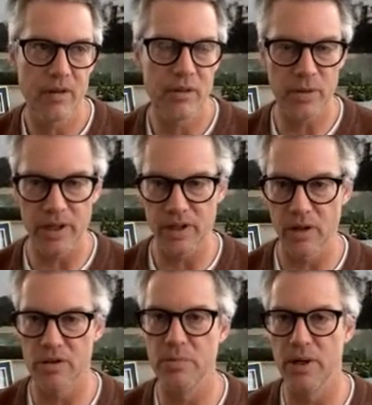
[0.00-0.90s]
3 of
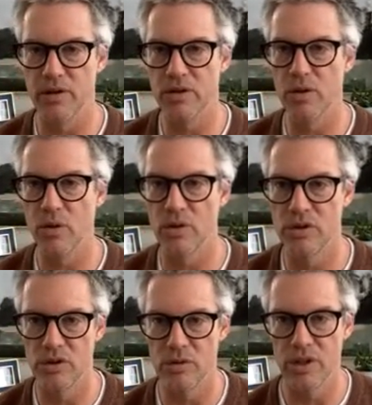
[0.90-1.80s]
those middle schools
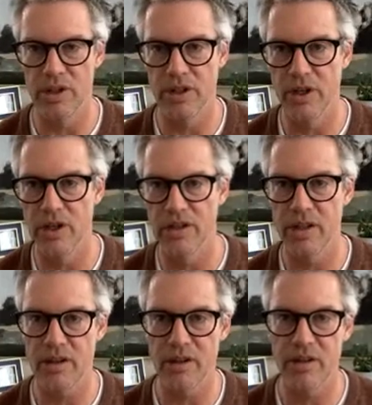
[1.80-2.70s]
are really good, and
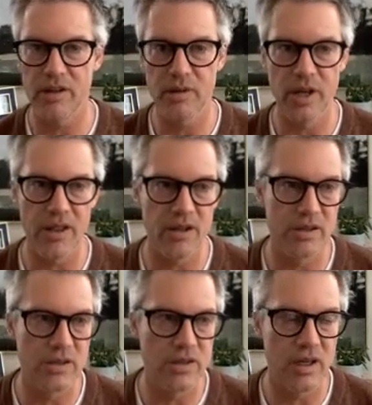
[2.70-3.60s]
then the 3
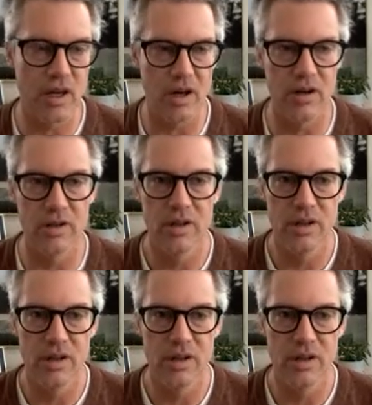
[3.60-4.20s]
others are,